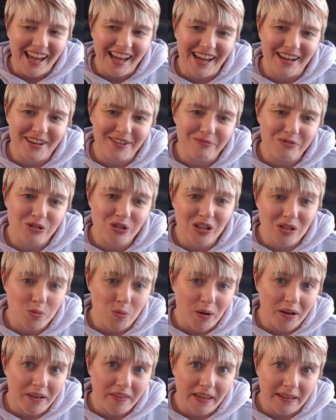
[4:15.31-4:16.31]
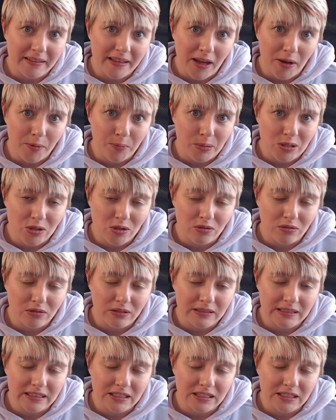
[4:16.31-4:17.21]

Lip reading: So that's one thing that I've been doing